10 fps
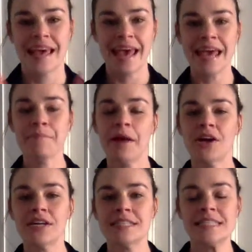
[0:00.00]
Hey
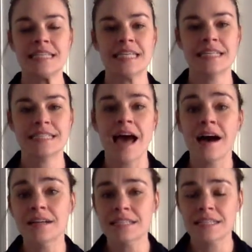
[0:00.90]
parents, it is
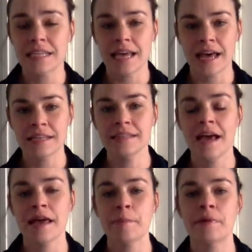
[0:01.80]
Allison again.
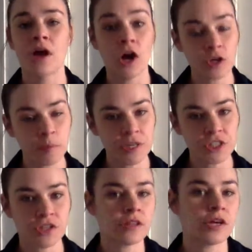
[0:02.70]
I am an
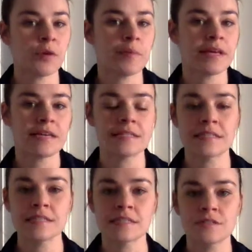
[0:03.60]
occupational therapy
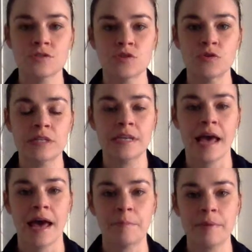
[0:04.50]
assistant student
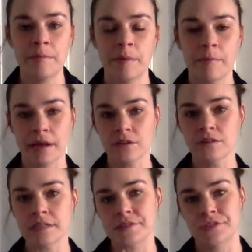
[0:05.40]
at Pima
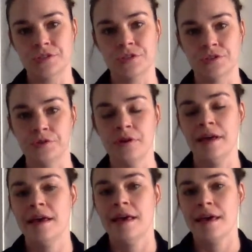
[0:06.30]
Medical Institute,
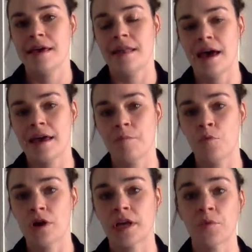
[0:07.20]
and I am
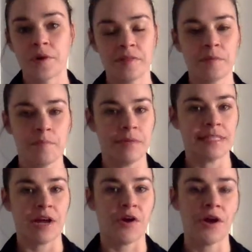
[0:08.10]
working with Miss
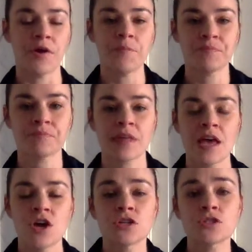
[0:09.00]
Ariel.
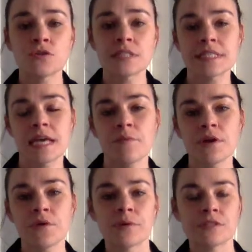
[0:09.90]
So today we
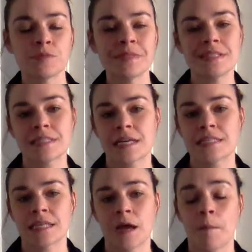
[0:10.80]
are going to be
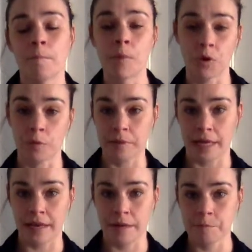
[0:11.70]
discussing motor
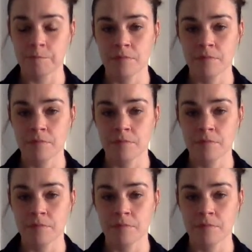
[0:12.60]
planning.